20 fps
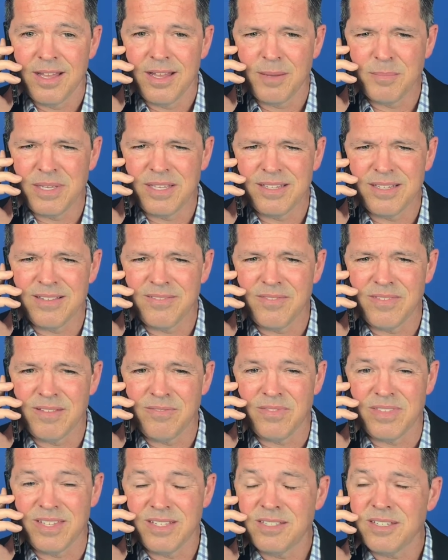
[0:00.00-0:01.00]
I mean,
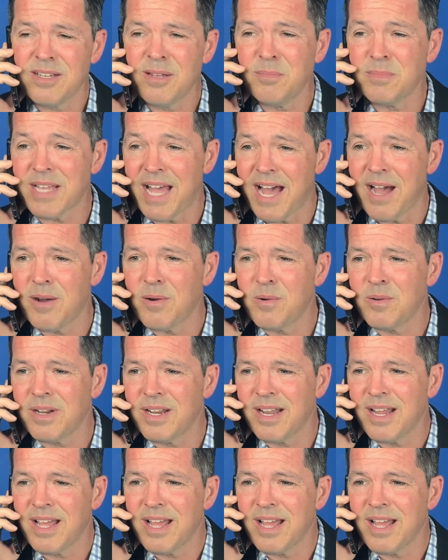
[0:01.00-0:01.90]
this comes out,